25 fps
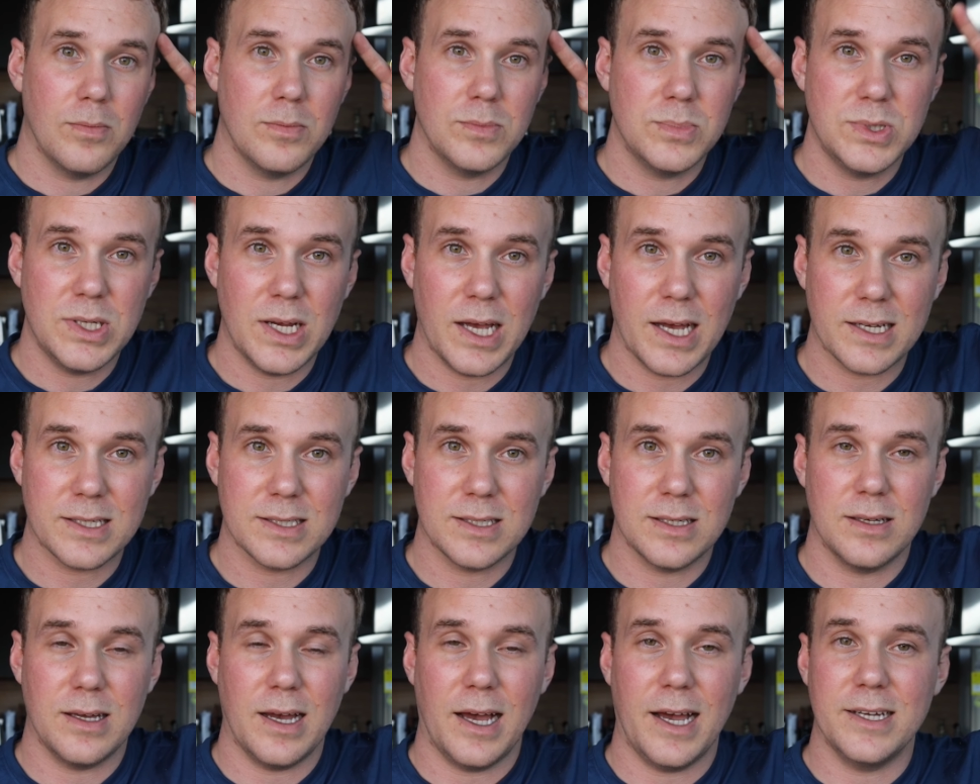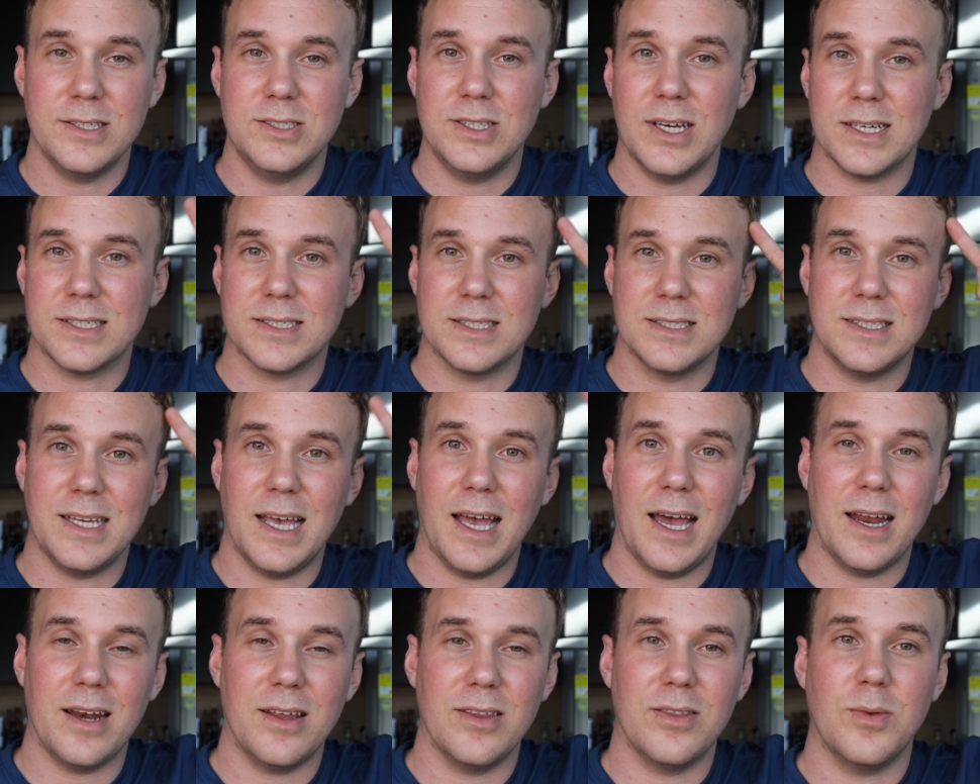hijacks us
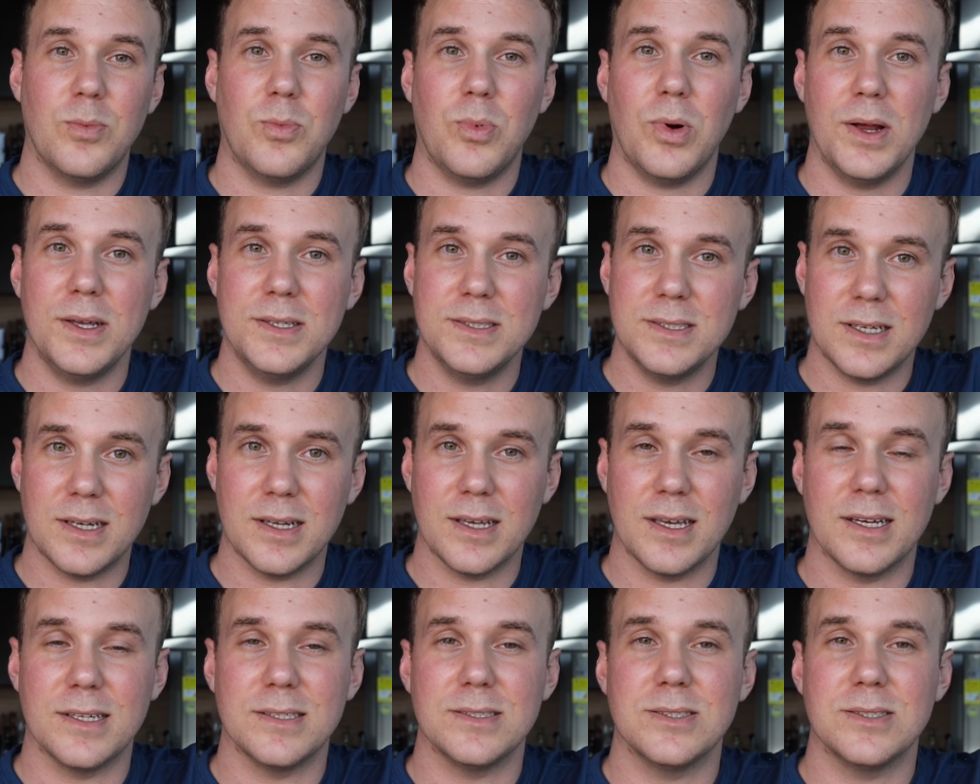out of the present again.